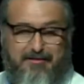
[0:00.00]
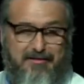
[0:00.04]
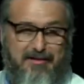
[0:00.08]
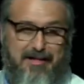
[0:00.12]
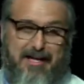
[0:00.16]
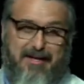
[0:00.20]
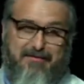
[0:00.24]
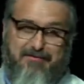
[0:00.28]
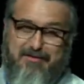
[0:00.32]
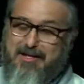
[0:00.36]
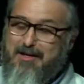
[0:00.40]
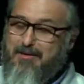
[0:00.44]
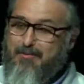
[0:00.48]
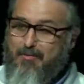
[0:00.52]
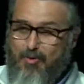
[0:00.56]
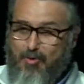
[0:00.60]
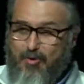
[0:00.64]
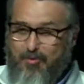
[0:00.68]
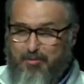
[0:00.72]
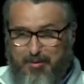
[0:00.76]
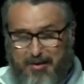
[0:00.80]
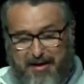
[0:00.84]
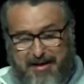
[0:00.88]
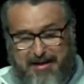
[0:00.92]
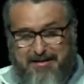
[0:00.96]
You are not
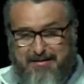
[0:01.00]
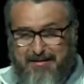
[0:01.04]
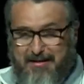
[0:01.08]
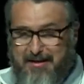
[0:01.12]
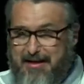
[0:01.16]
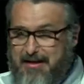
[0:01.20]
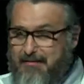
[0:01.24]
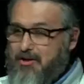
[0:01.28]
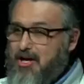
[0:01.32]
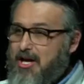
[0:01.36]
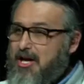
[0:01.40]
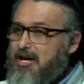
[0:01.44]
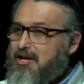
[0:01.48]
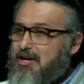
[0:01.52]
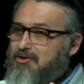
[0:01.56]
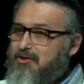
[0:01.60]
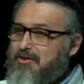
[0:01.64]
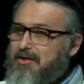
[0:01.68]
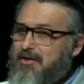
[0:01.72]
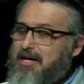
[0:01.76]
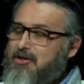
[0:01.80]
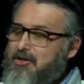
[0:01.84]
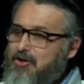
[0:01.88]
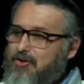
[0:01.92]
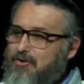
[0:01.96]
slaves anymore. Please
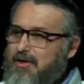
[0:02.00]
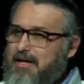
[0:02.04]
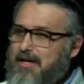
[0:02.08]
leave.